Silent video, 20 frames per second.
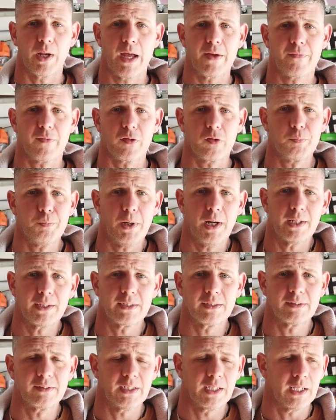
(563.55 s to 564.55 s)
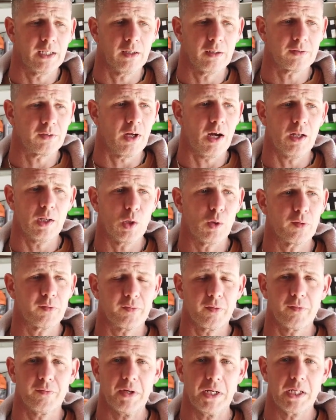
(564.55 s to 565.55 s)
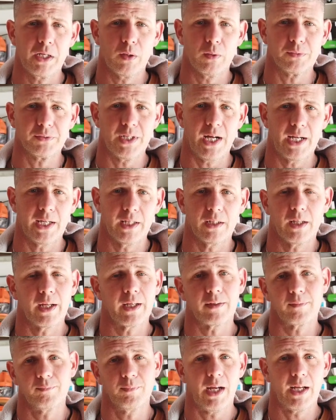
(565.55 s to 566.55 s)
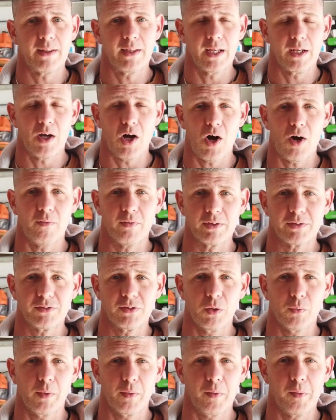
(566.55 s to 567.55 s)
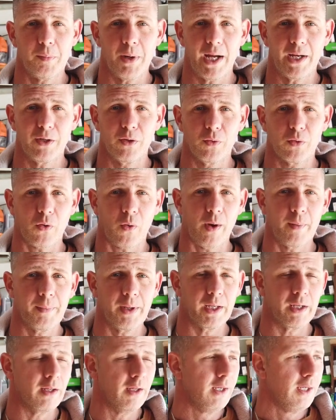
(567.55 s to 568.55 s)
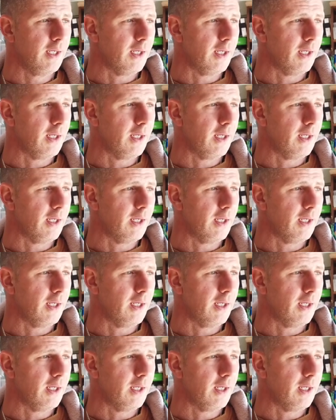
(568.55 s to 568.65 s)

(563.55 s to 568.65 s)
When I first bought this thing, I looked all over for videos on it, like I think all of us do when we buy new equipment,